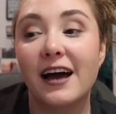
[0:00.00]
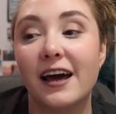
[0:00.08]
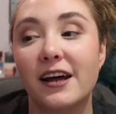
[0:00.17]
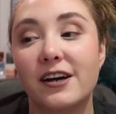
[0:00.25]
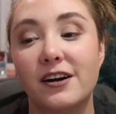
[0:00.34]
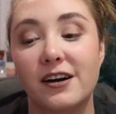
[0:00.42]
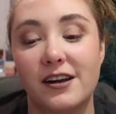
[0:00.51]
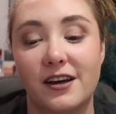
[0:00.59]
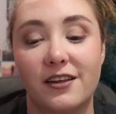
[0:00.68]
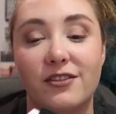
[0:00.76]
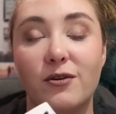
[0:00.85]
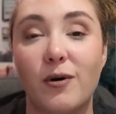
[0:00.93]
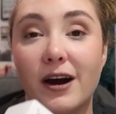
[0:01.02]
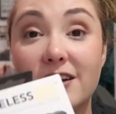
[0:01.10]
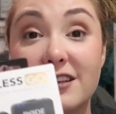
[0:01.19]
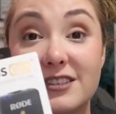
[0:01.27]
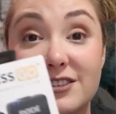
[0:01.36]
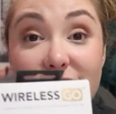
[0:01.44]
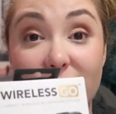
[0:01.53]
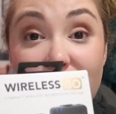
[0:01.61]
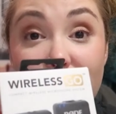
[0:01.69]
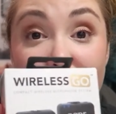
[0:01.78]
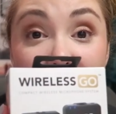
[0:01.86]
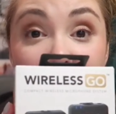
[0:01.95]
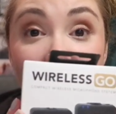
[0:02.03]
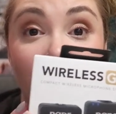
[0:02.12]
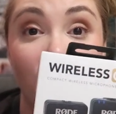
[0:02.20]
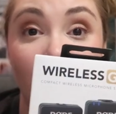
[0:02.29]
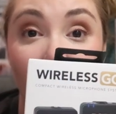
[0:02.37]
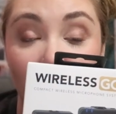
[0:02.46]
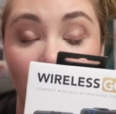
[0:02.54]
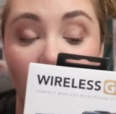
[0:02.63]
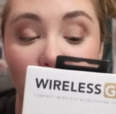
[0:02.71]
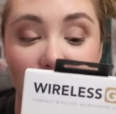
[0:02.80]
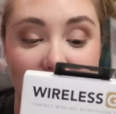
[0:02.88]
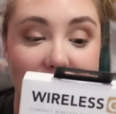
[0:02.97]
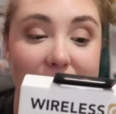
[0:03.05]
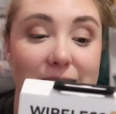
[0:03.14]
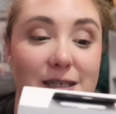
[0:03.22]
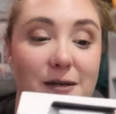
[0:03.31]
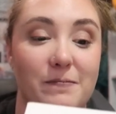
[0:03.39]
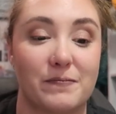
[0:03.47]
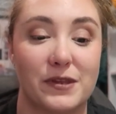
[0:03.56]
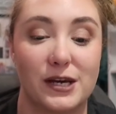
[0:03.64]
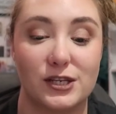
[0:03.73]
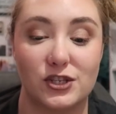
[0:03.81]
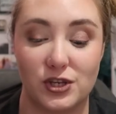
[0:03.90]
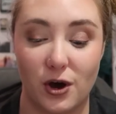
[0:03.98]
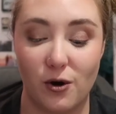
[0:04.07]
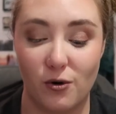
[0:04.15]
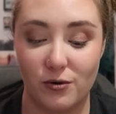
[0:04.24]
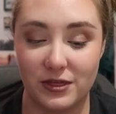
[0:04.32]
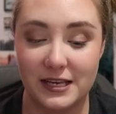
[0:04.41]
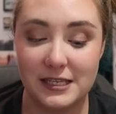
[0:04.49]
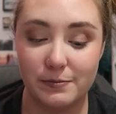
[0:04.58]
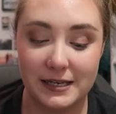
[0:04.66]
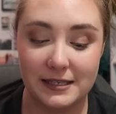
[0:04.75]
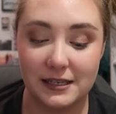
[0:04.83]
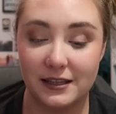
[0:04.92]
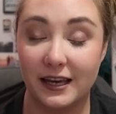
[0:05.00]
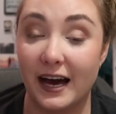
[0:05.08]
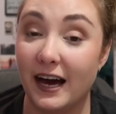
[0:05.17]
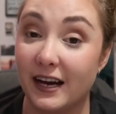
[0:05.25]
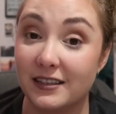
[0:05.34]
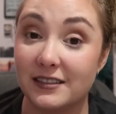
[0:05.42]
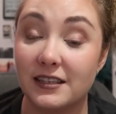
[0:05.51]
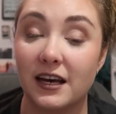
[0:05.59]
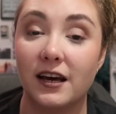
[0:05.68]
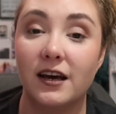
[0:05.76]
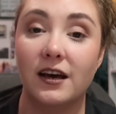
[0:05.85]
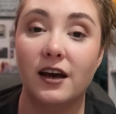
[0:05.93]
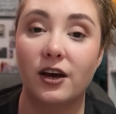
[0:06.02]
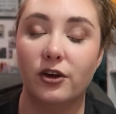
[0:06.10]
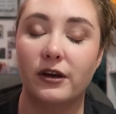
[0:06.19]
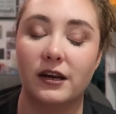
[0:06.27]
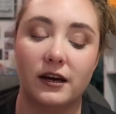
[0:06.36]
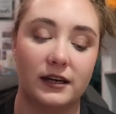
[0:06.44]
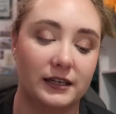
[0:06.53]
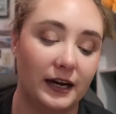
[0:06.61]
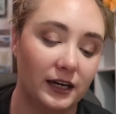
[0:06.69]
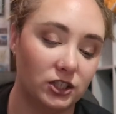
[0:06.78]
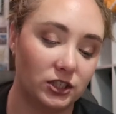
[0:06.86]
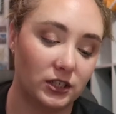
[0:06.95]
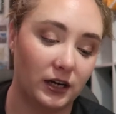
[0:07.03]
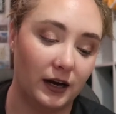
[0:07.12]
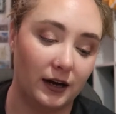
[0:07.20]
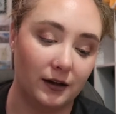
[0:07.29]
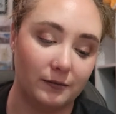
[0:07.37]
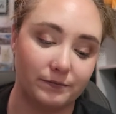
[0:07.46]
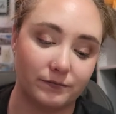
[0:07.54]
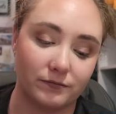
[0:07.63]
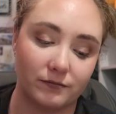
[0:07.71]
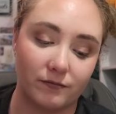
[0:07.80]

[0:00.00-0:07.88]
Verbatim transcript: and I got the Wireless Go Rode system. So this basically has, you can attach um,